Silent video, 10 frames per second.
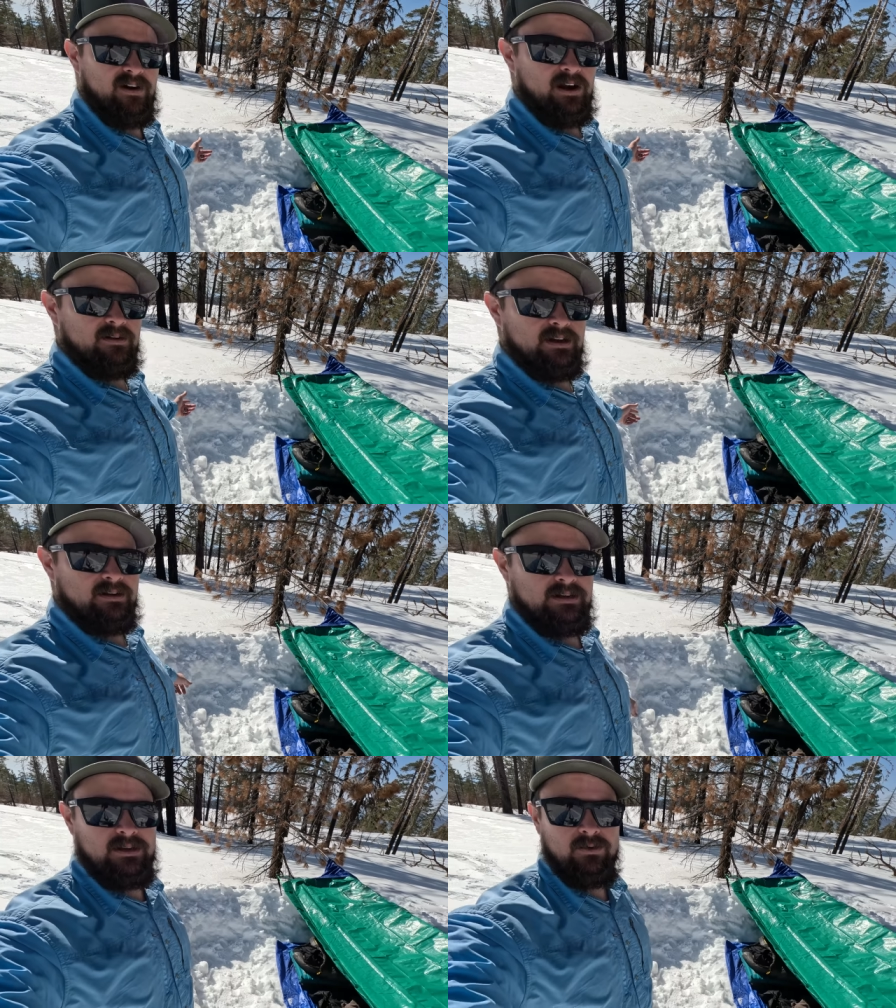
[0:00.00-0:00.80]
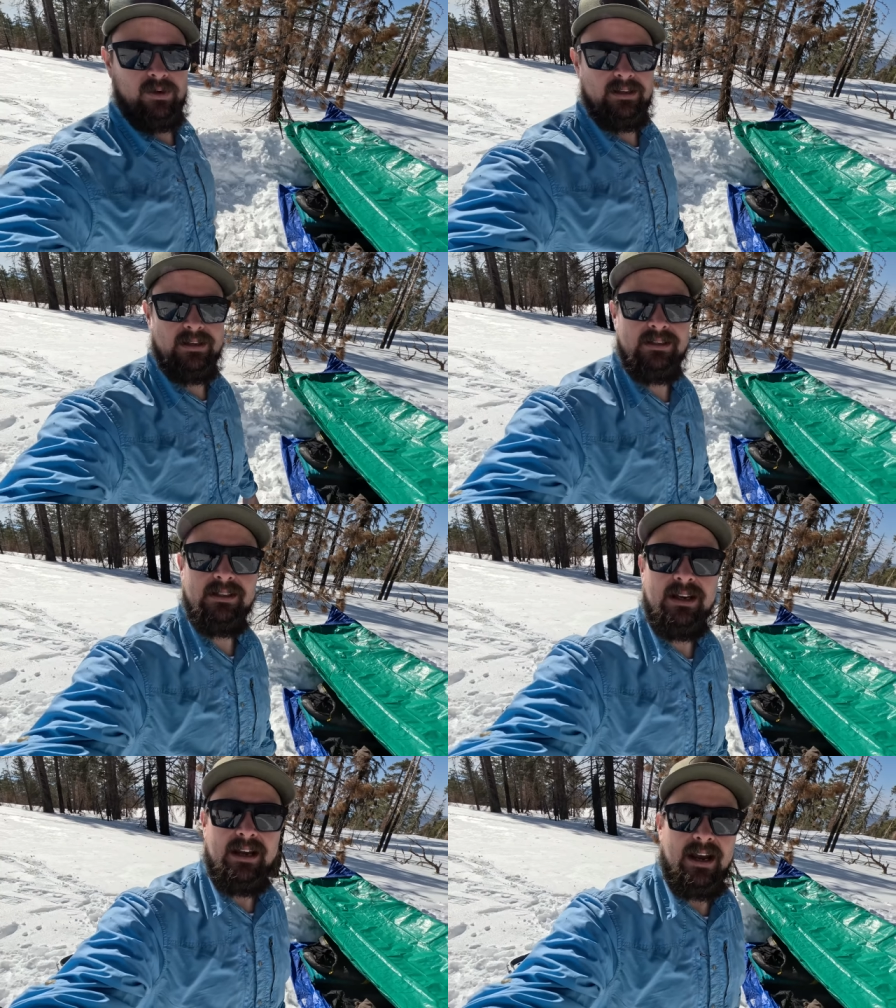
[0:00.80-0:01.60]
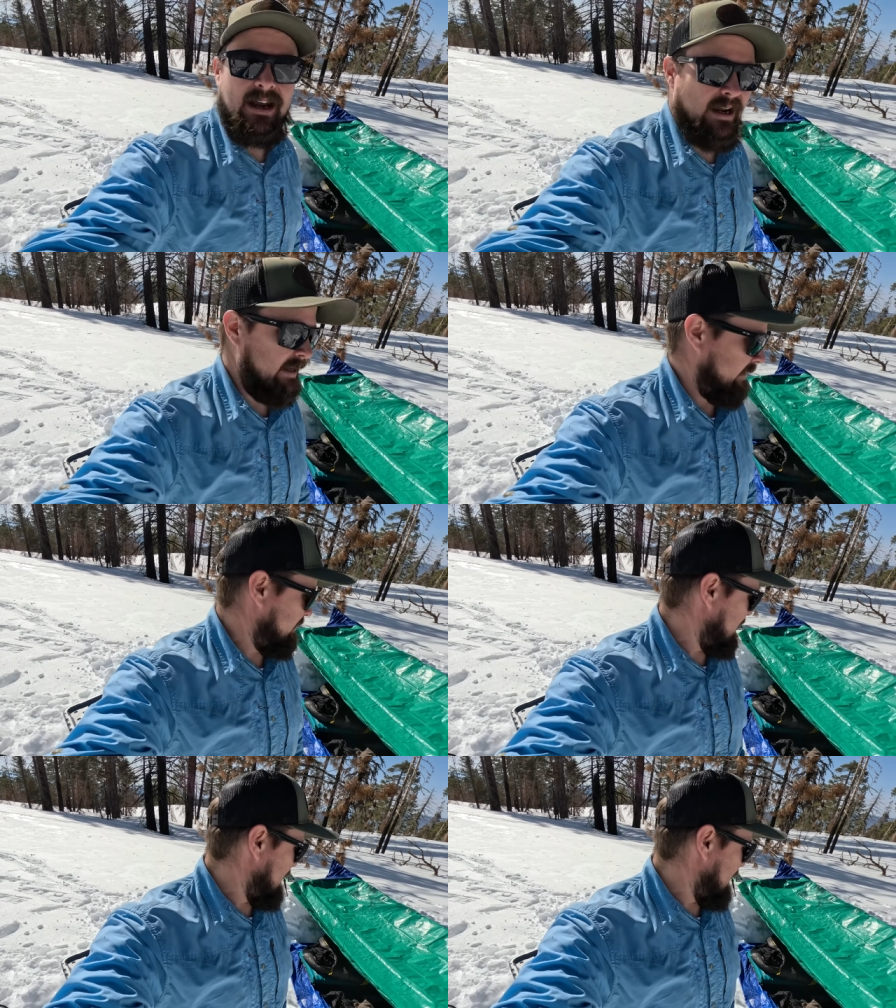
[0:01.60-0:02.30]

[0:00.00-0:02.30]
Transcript: fire down in here with us, and